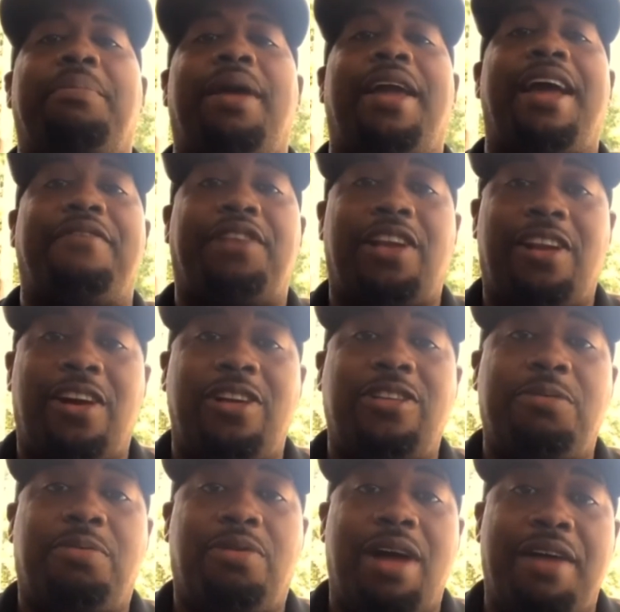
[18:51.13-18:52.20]
that may have a
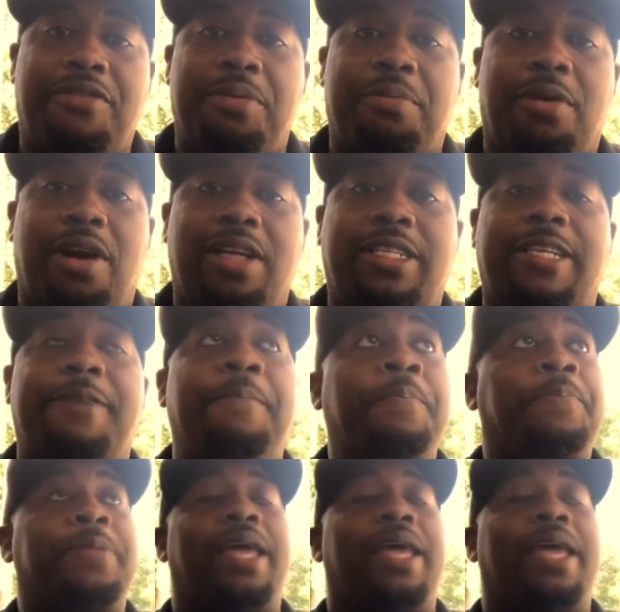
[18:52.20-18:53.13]
larger profit margin.